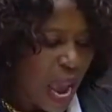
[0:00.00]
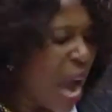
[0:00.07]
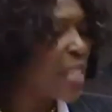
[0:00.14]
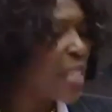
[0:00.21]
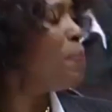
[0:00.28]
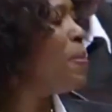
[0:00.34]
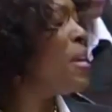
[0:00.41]

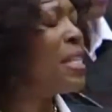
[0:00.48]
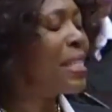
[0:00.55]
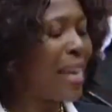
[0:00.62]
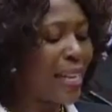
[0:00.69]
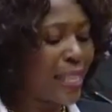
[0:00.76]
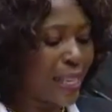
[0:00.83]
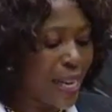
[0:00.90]

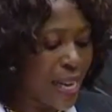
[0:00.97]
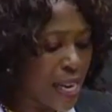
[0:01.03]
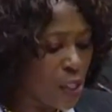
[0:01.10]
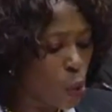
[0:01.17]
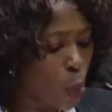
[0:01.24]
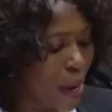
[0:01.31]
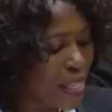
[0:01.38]

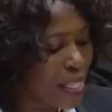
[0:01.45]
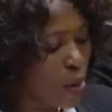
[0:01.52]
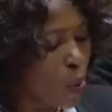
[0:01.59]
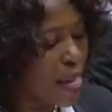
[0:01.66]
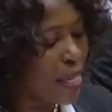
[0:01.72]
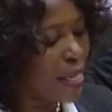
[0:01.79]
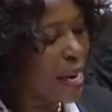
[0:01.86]
Admittedly,
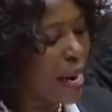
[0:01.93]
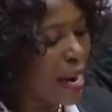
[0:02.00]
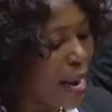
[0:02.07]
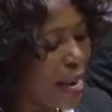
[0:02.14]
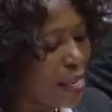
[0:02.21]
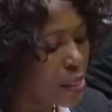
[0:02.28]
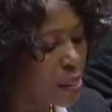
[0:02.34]
21
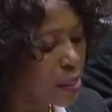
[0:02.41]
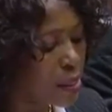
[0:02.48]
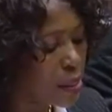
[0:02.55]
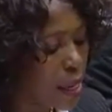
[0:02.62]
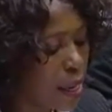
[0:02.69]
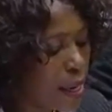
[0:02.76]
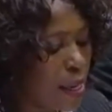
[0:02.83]

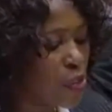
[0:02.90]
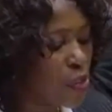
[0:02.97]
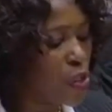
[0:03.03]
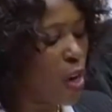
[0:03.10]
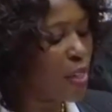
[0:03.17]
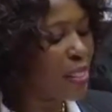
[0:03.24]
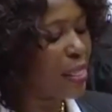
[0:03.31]
years is
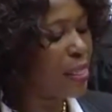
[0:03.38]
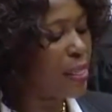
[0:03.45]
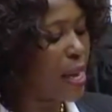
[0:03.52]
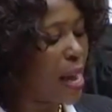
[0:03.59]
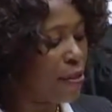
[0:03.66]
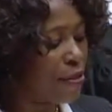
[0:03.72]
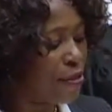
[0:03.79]
not
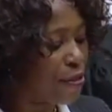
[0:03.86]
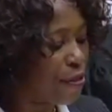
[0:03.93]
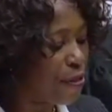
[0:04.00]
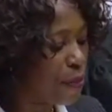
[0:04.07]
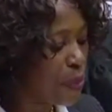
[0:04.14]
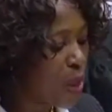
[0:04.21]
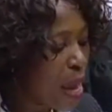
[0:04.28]
enough.
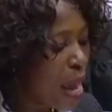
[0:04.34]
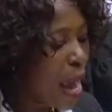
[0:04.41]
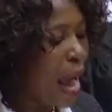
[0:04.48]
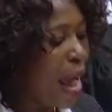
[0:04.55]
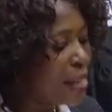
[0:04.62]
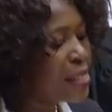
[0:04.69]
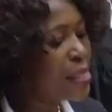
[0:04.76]

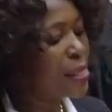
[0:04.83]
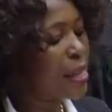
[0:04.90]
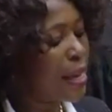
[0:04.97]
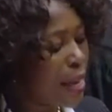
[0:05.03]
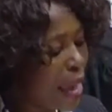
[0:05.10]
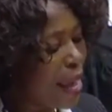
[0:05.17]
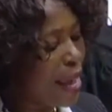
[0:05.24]
As
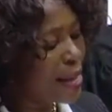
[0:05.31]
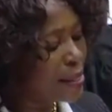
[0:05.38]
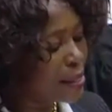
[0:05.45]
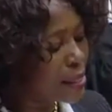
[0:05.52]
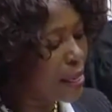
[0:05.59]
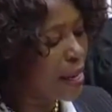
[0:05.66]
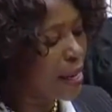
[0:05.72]
the
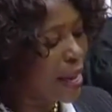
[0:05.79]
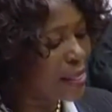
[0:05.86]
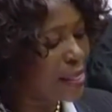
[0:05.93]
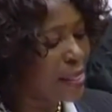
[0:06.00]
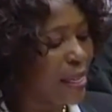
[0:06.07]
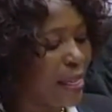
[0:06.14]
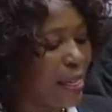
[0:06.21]
ANC
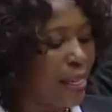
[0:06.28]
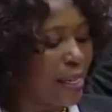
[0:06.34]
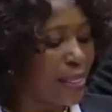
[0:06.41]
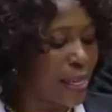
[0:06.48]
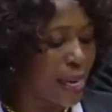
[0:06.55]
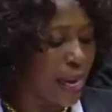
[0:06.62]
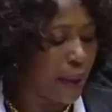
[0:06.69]
as the
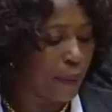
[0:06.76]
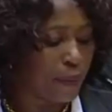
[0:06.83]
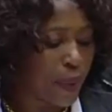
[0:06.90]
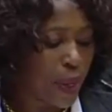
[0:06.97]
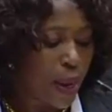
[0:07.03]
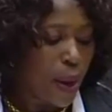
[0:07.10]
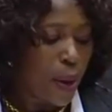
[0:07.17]
leader,
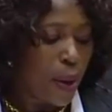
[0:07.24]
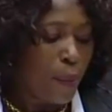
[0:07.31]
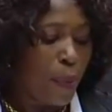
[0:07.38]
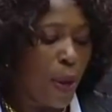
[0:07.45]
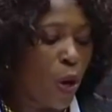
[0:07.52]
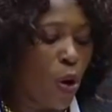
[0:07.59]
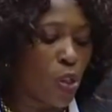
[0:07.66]

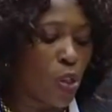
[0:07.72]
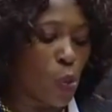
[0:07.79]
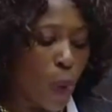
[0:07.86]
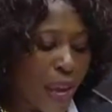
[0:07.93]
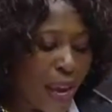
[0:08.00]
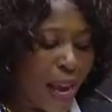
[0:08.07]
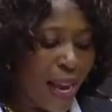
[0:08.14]
because
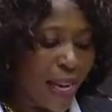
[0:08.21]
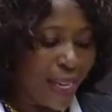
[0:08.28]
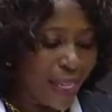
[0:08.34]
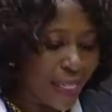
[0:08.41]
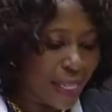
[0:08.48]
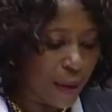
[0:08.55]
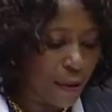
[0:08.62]
we are
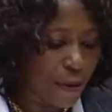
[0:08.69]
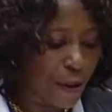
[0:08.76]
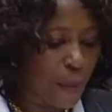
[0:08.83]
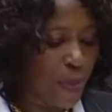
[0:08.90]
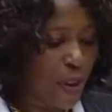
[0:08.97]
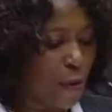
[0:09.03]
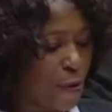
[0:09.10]
leading
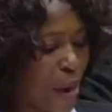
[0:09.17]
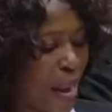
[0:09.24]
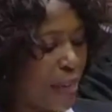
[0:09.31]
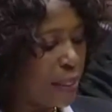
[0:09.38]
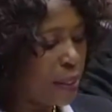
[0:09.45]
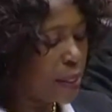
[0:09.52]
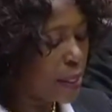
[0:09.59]
from the
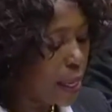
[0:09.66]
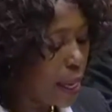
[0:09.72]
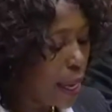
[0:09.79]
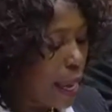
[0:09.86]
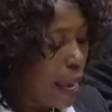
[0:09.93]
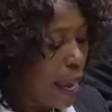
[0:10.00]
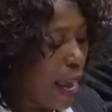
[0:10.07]
front,
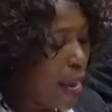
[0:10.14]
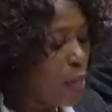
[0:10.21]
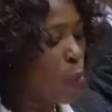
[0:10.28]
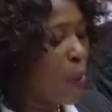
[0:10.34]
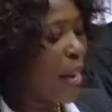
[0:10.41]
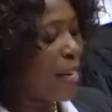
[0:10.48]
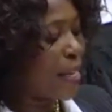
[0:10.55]

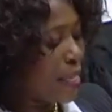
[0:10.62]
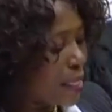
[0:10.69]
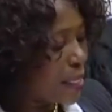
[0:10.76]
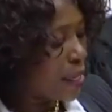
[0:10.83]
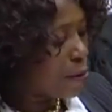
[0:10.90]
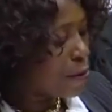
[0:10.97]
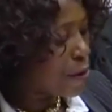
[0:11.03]
and we are
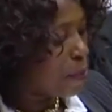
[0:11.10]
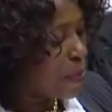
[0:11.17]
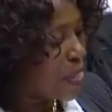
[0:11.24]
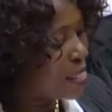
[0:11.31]
leading from